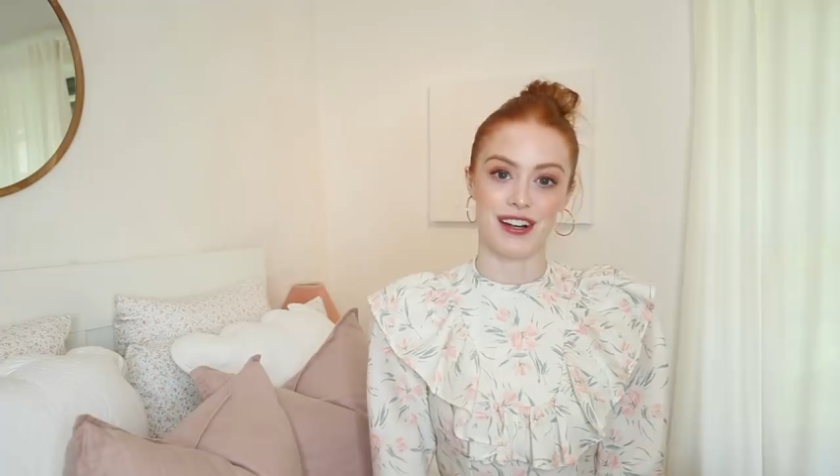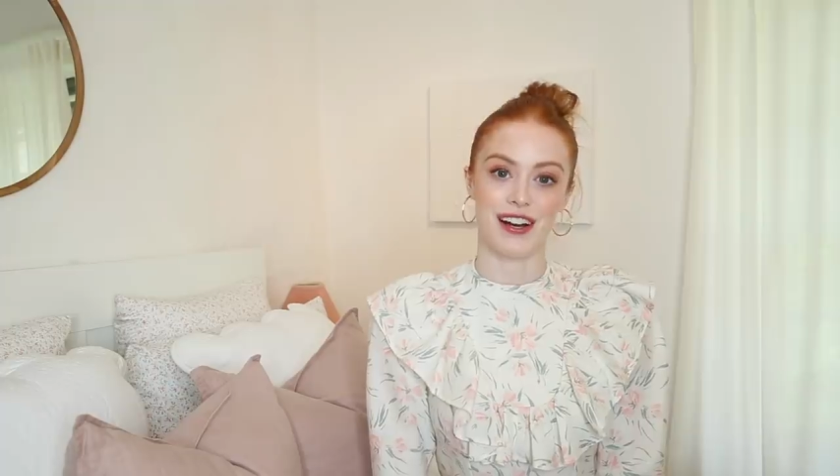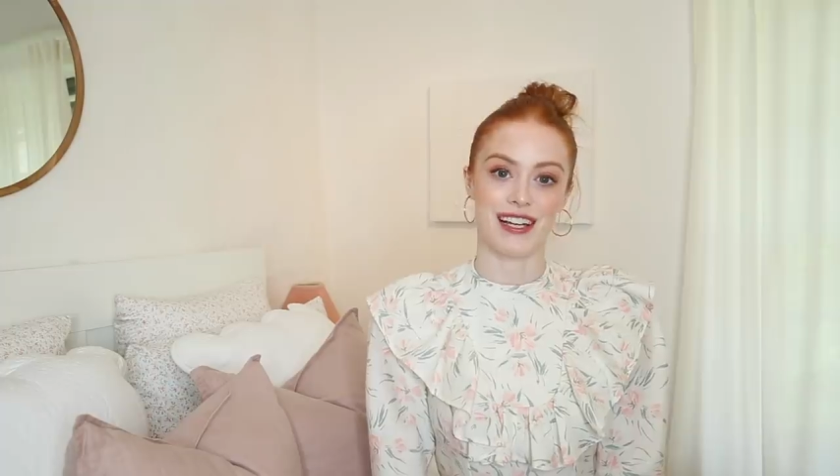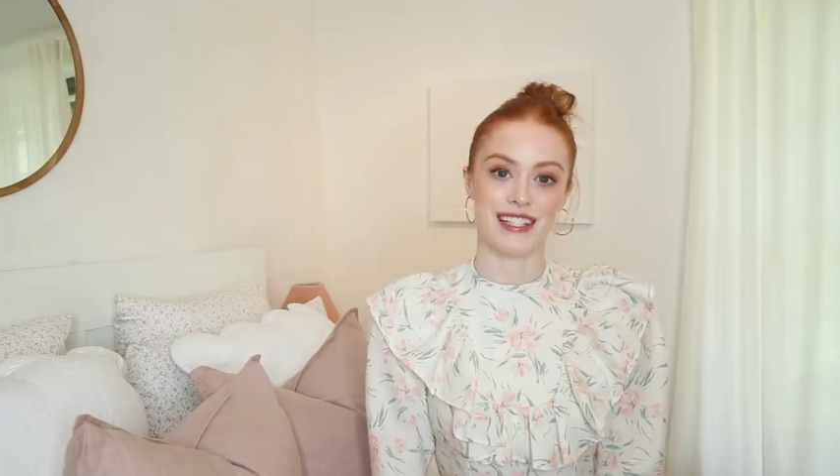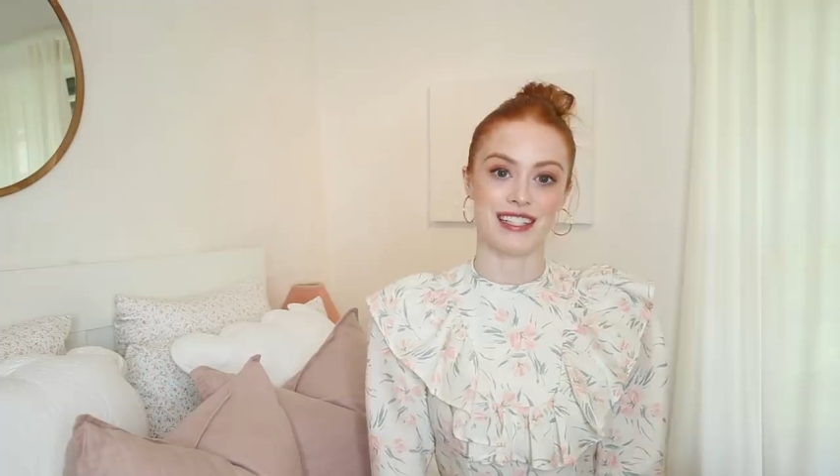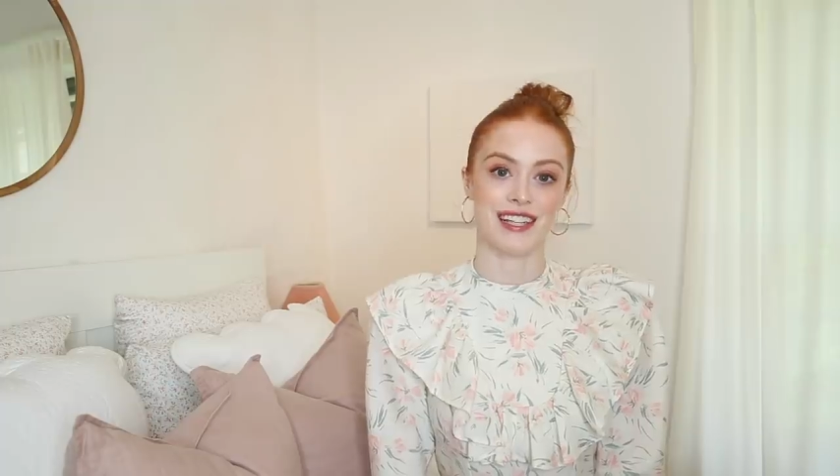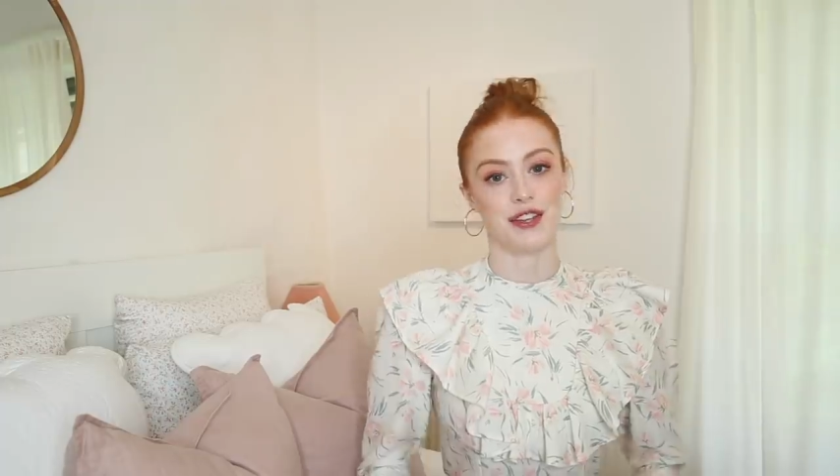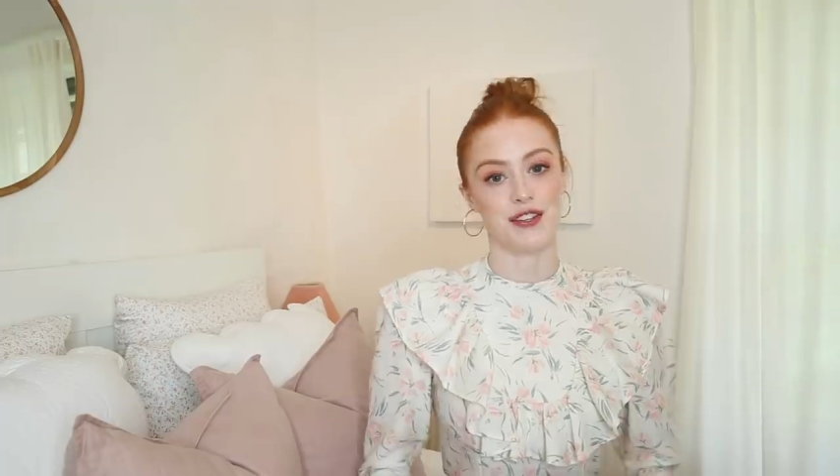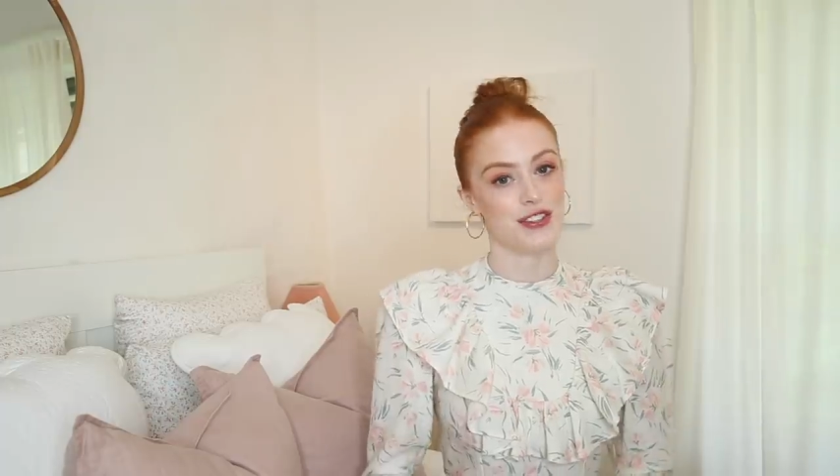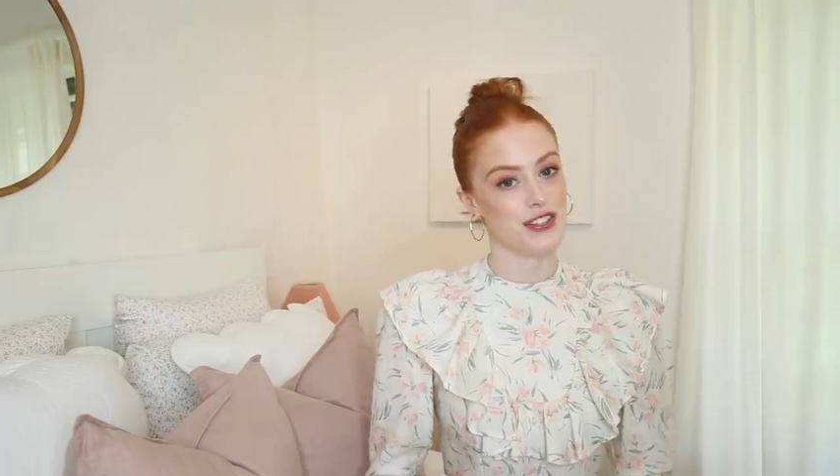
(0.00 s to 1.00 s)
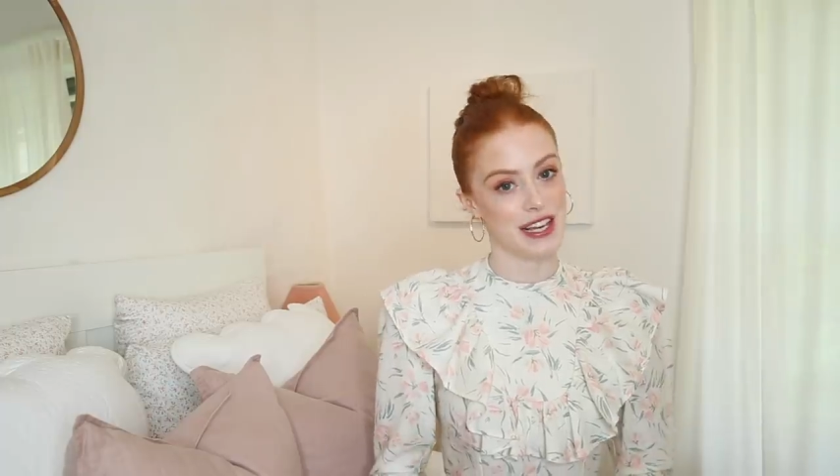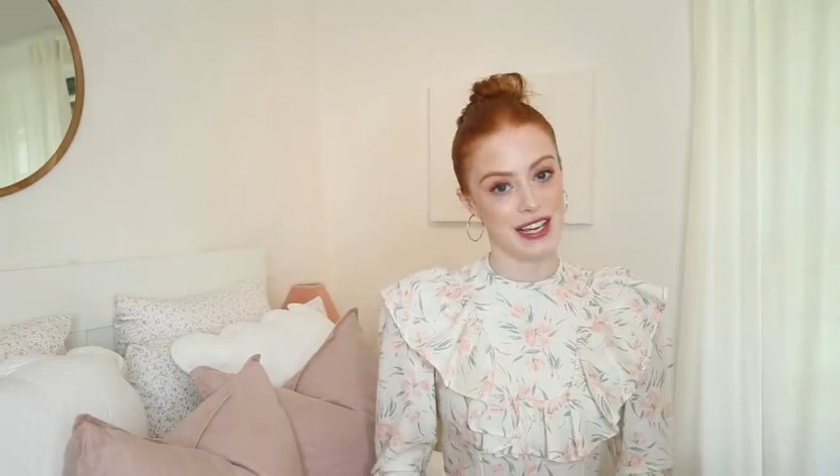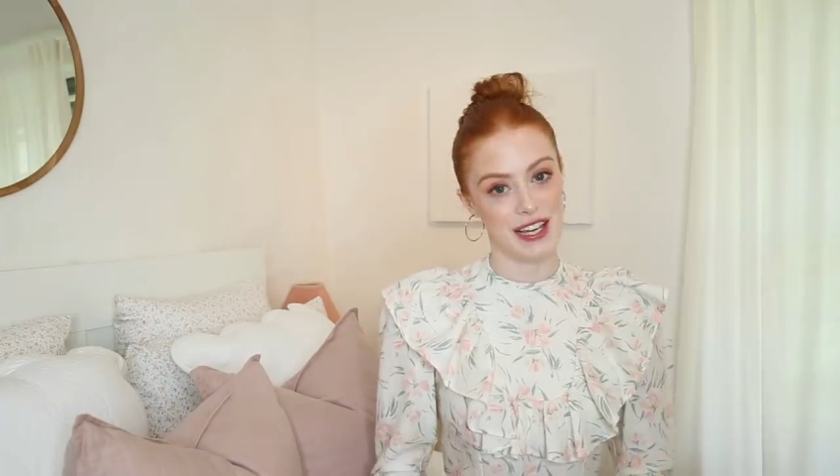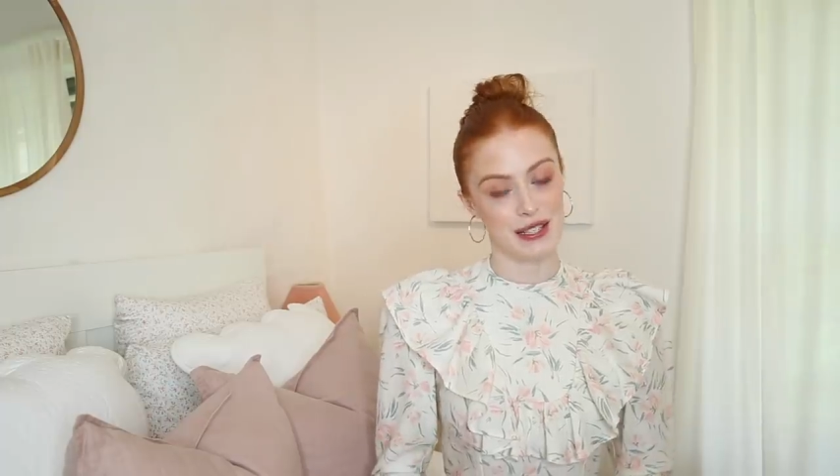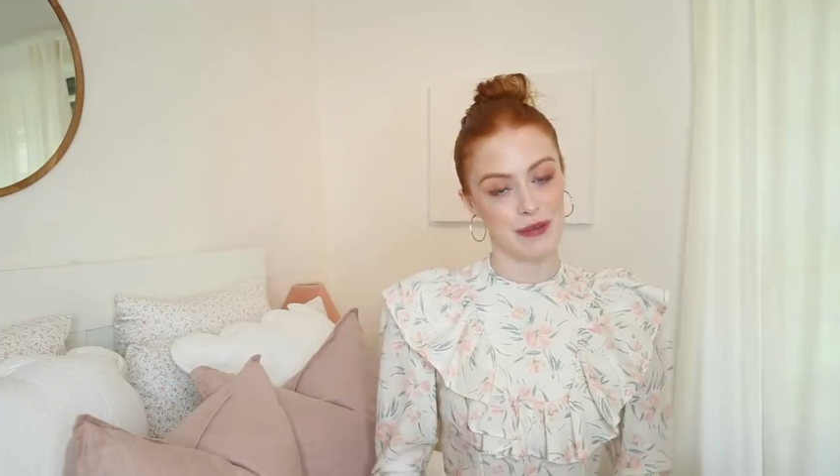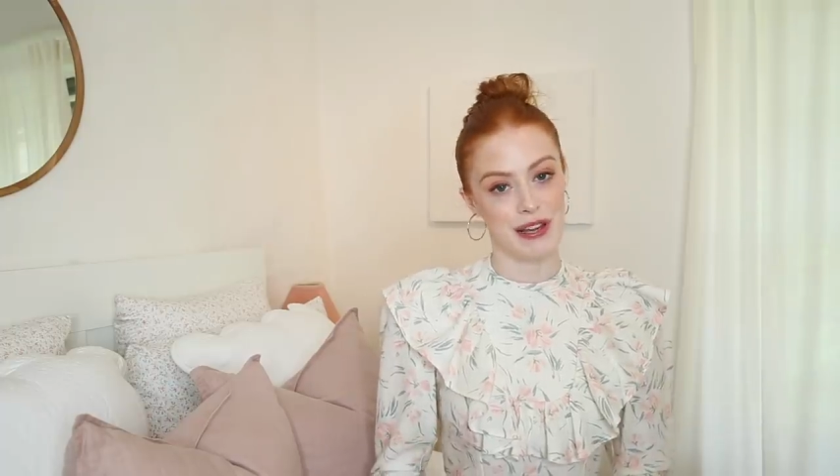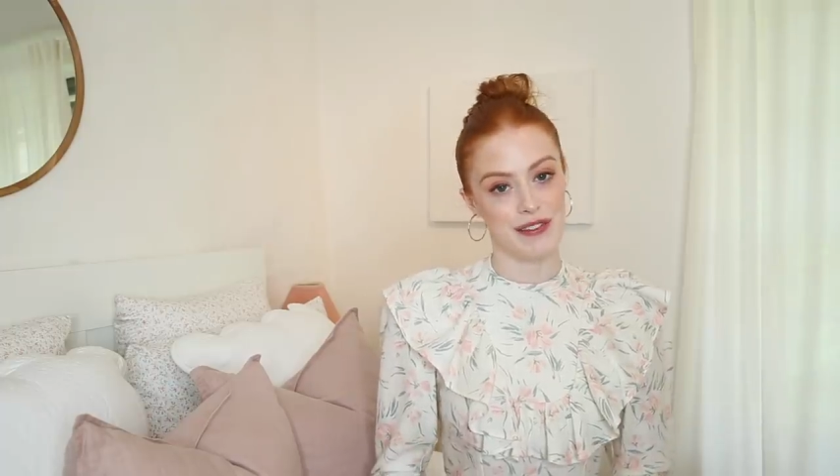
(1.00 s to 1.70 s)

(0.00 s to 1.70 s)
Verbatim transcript: guys and you can just take it as a bit